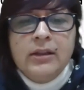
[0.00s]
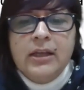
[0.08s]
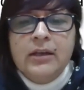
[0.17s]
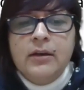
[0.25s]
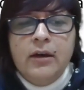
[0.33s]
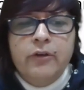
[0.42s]

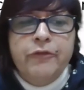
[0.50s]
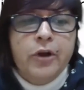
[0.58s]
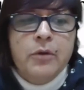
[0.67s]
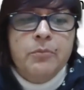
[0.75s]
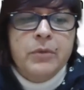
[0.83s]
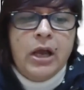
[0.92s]
Then
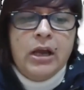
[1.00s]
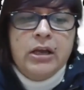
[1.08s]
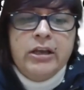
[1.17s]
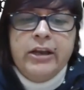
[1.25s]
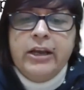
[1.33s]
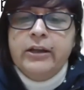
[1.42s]

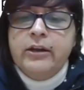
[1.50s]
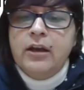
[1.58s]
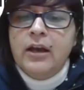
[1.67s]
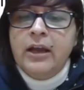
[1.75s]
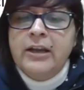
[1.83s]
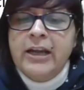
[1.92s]
from great
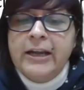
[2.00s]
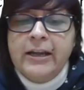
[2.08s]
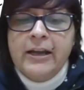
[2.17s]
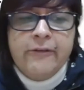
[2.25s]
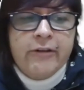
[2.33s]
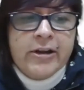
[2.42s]
and
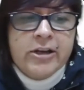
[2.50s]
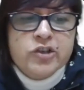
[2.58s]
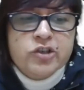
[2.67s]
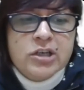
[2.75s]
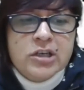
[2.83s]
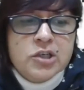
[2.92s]
little
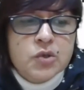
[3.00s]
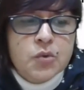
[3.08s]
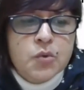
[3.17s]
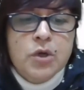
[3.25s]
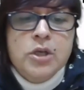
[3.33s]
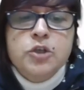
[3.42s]
tradition
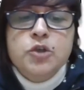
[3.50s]
to